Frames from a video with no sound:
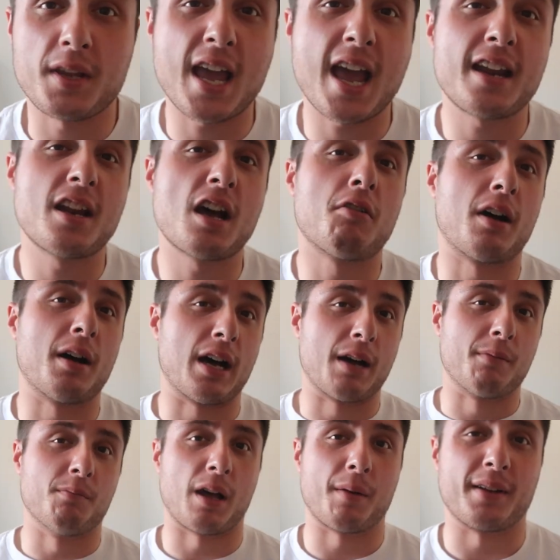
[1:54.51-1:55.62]
But yeah, no,
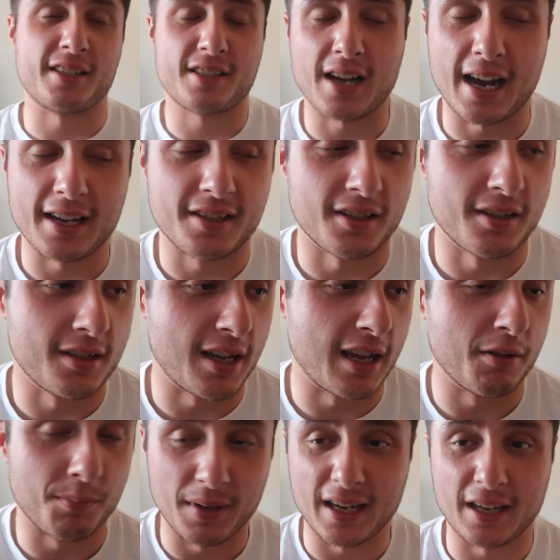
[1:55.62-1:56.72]
I'm excited.
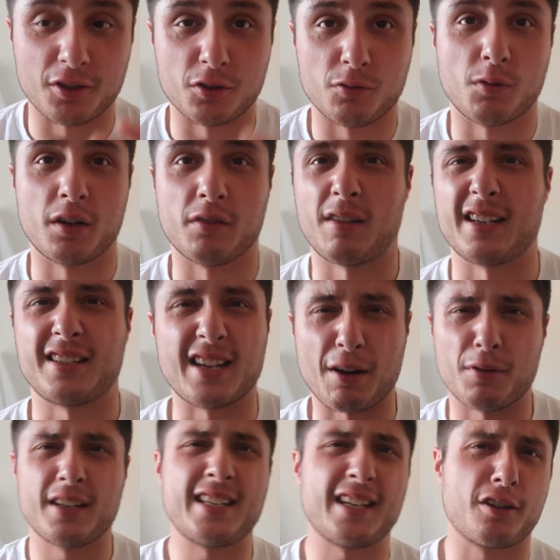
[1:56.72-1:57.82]
It'll be a good one. Like I said, I
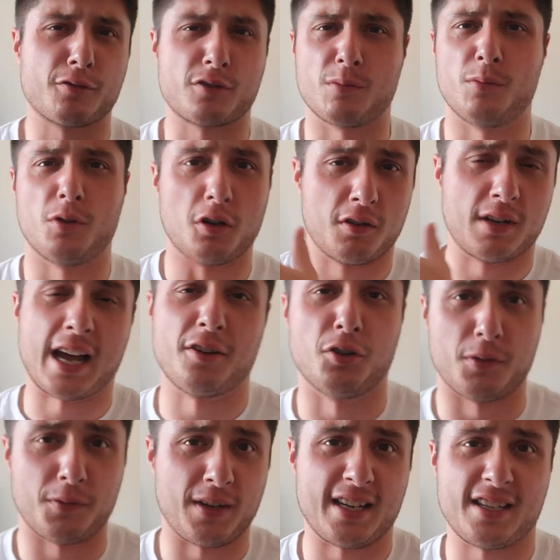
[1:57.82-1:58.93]
want to take off some more of that
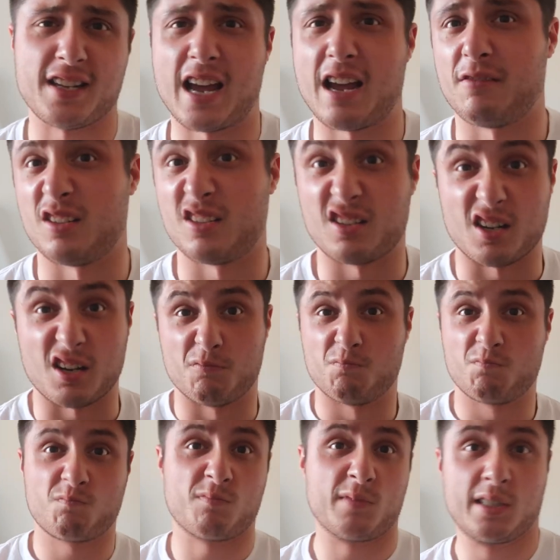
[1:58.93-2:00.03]
northeast area, so
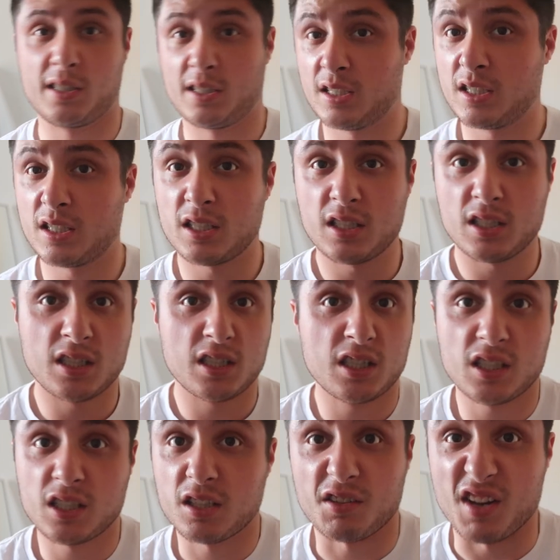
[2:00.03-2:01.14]

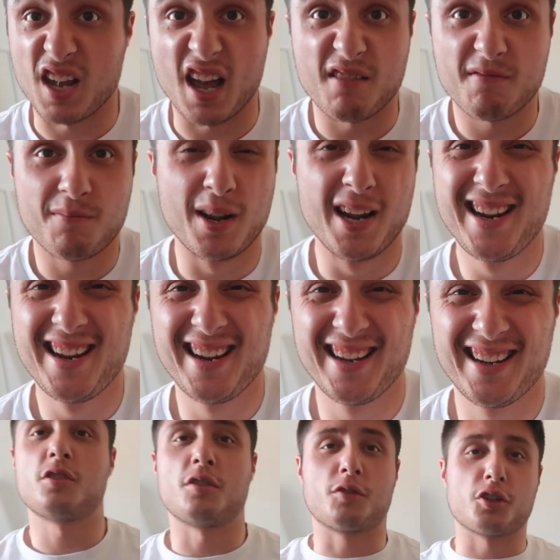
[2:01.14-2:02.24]
yeah.
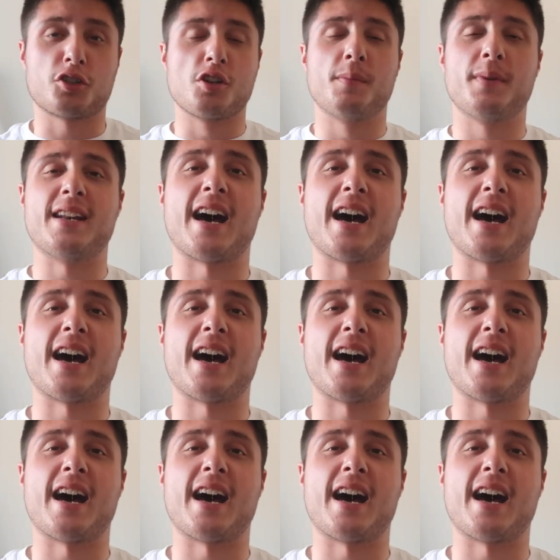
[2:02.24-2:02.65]
So of course, number